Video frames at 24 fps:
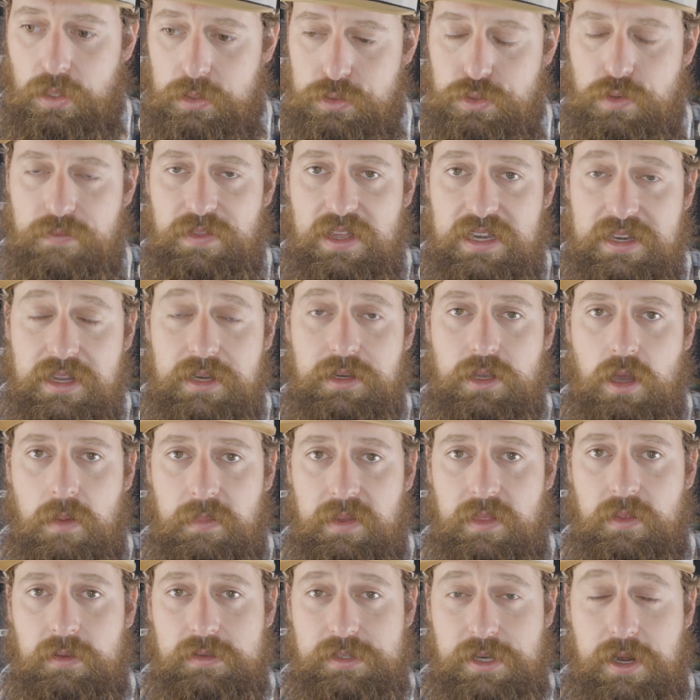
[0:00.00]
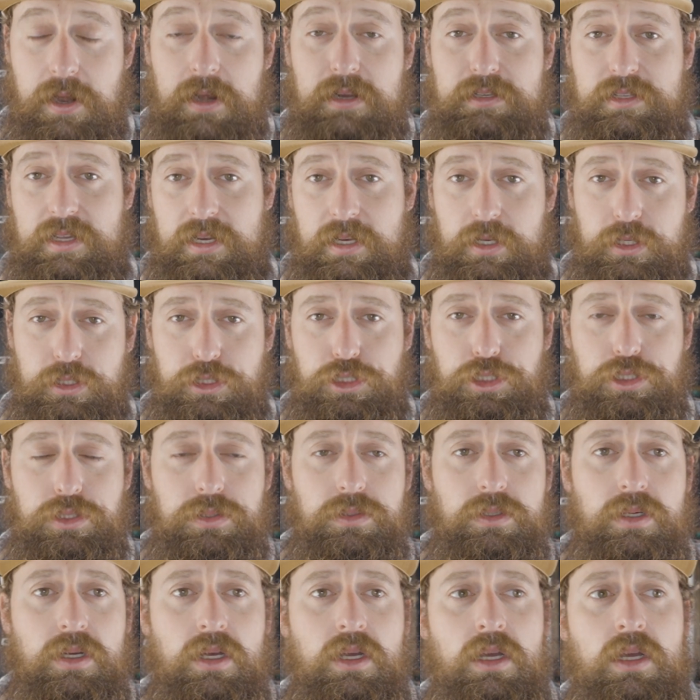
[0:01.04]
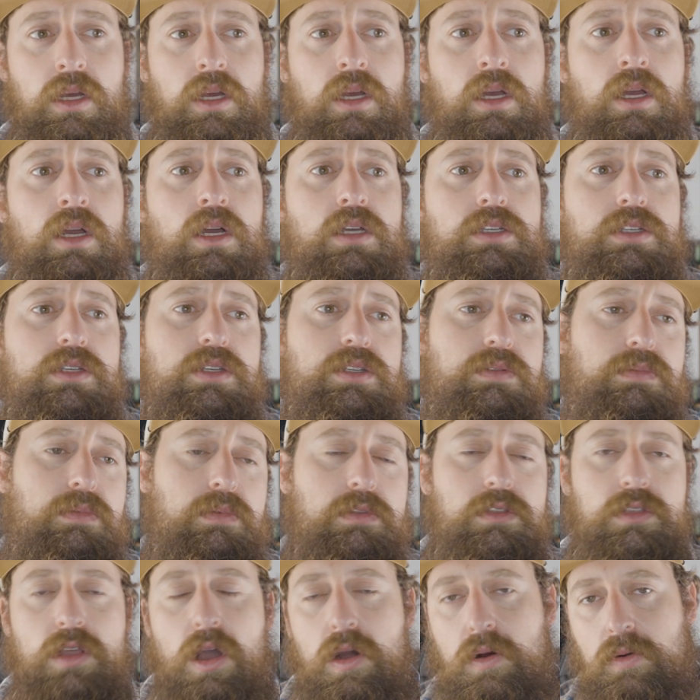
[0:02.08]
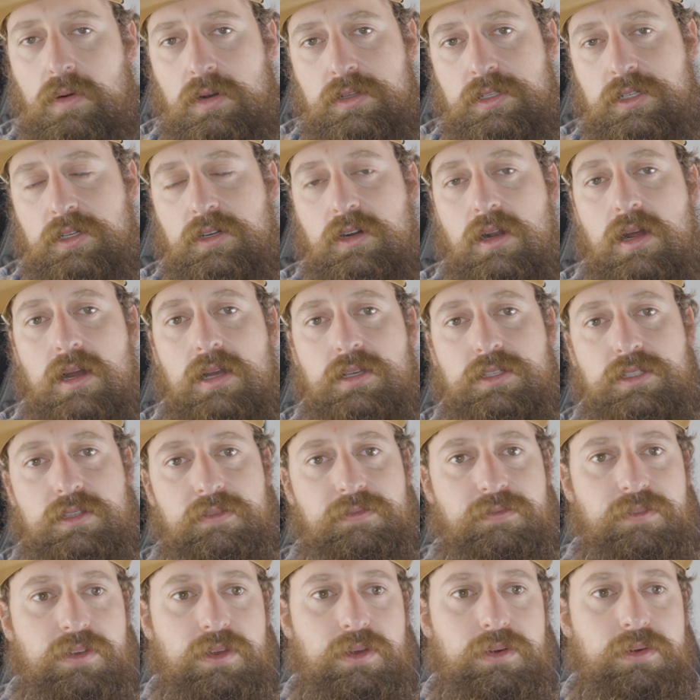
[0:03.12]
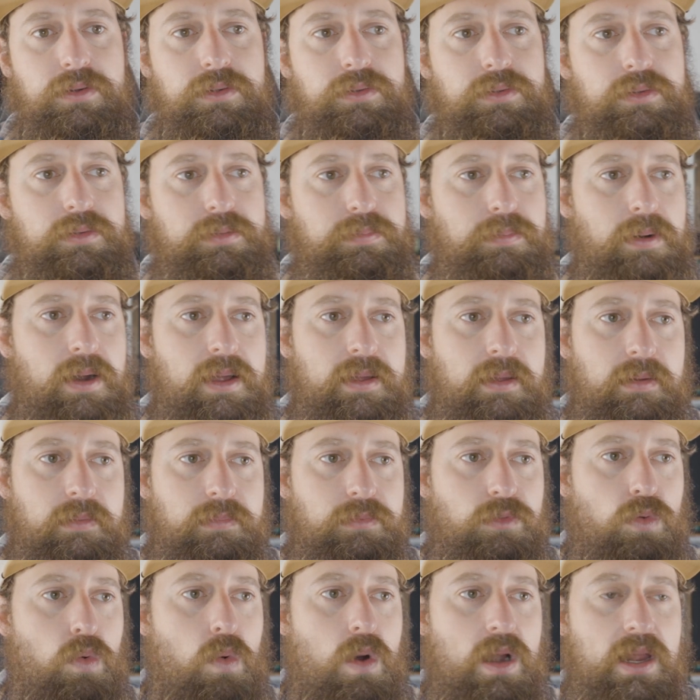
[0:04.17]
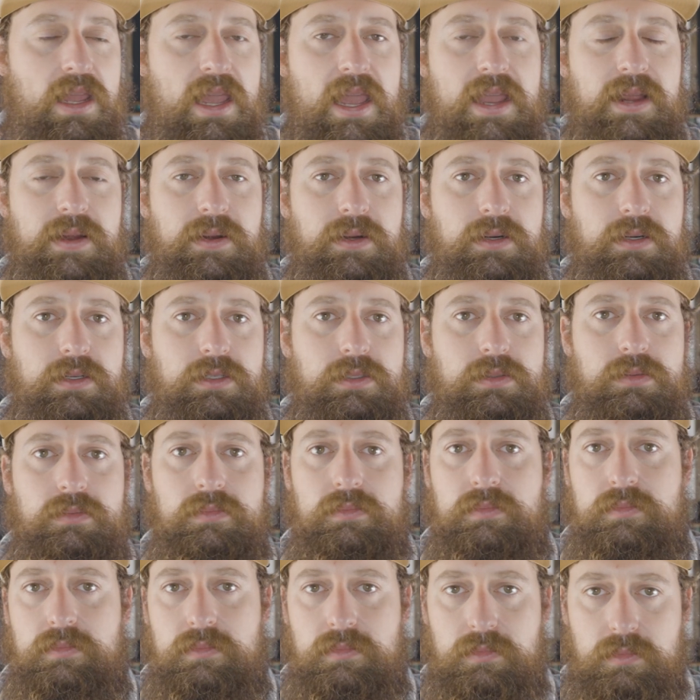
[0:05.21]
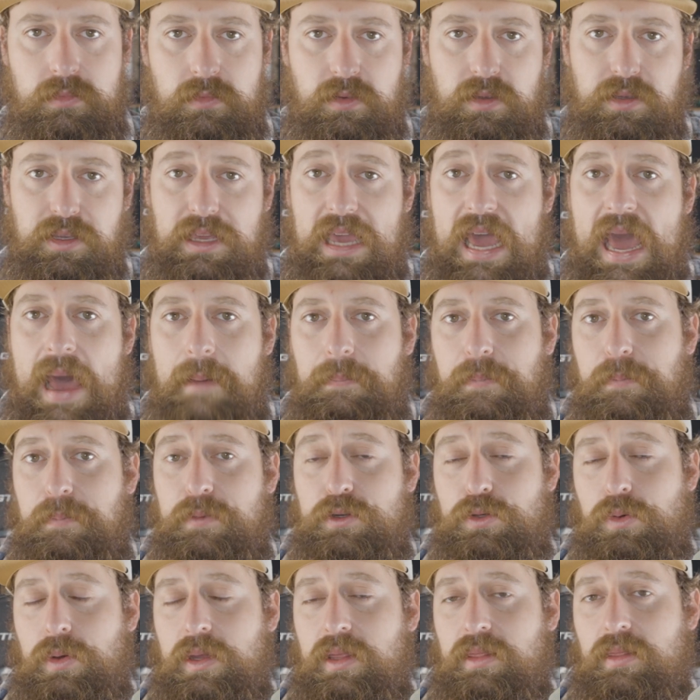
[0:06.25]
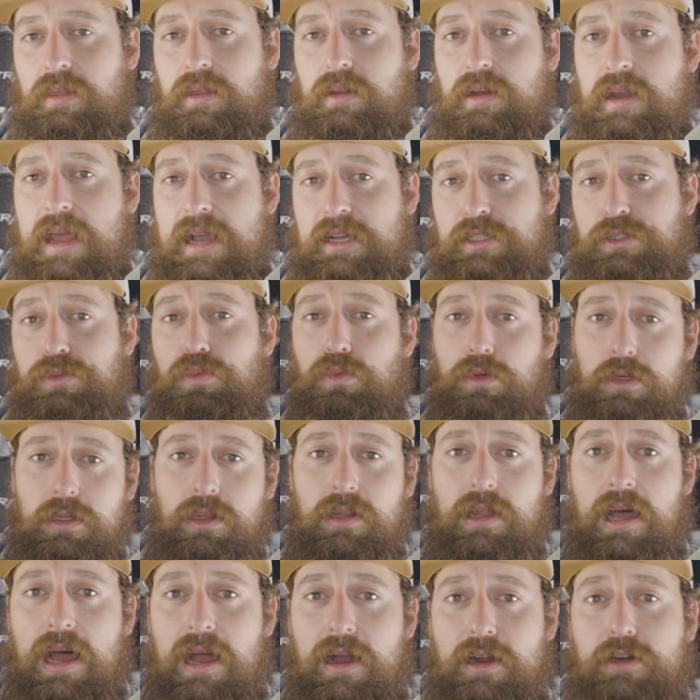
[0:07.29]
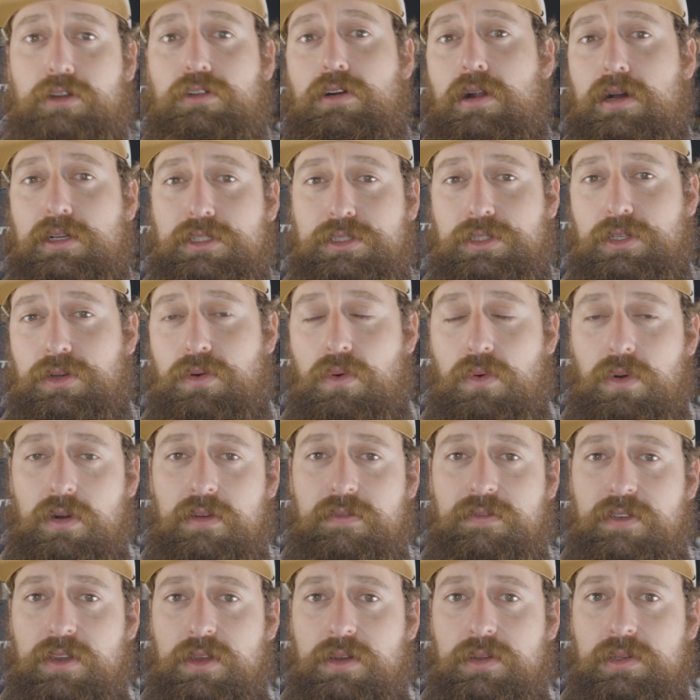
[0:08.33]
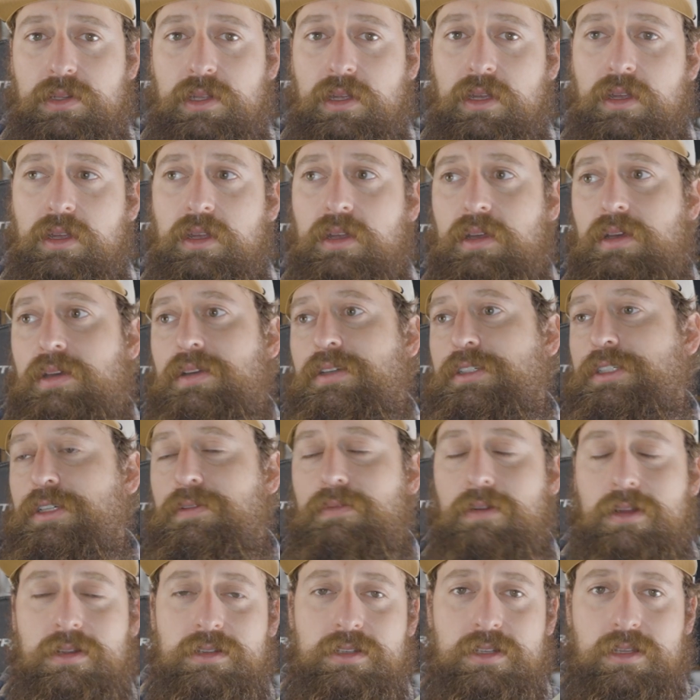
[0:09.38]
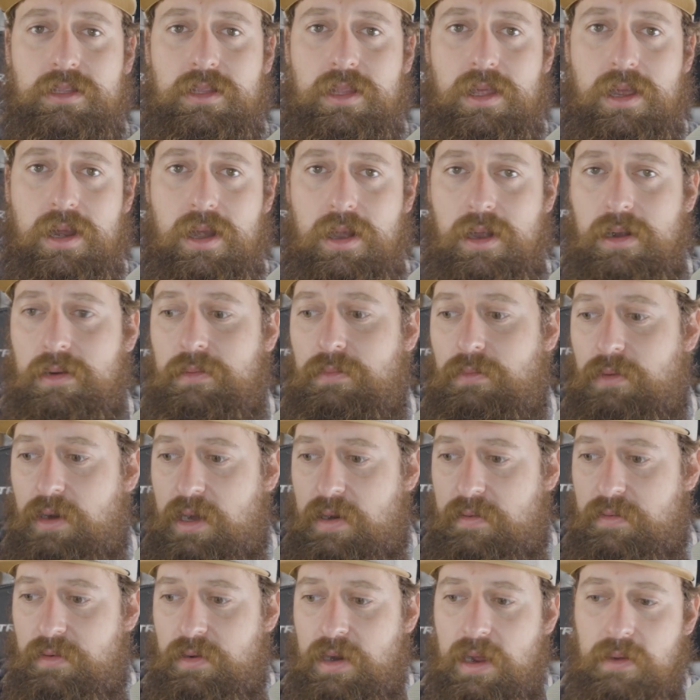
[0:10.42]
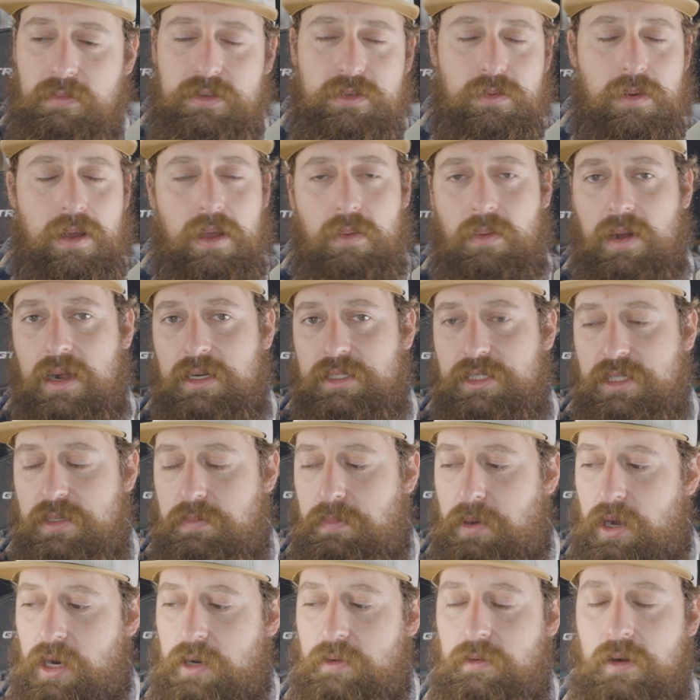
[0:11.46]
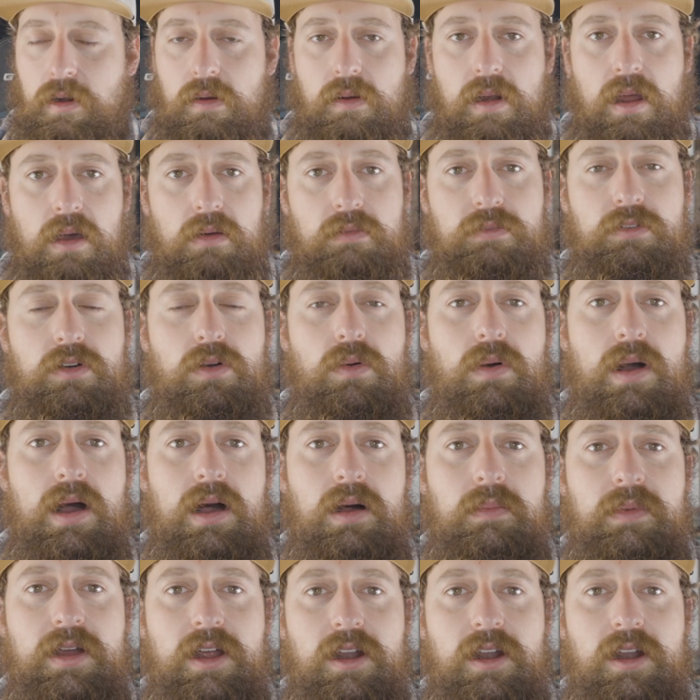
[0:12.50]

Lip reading: So if they did come in those areas, I could shoot. So this doe runs across the field. There's probably a 20-acre gap between the next woodlot across the cornfield. She runs in there, whatever. I watch this buck run around for a while.